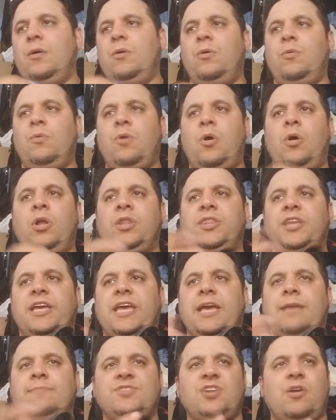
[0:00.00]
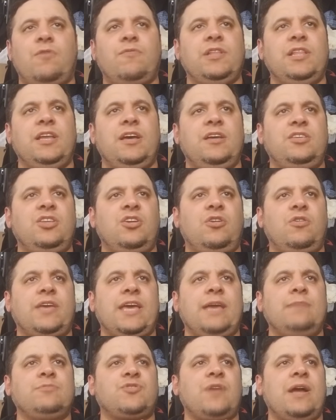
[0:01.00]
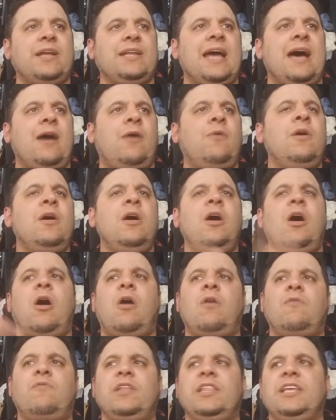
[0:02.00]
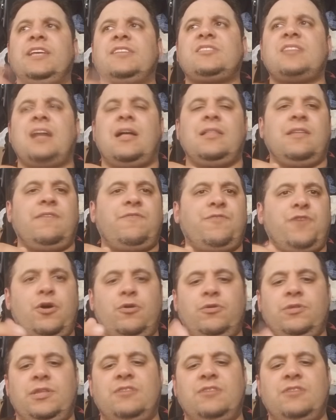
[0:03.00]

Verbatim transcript: all the games are you know games right now are released on the phone.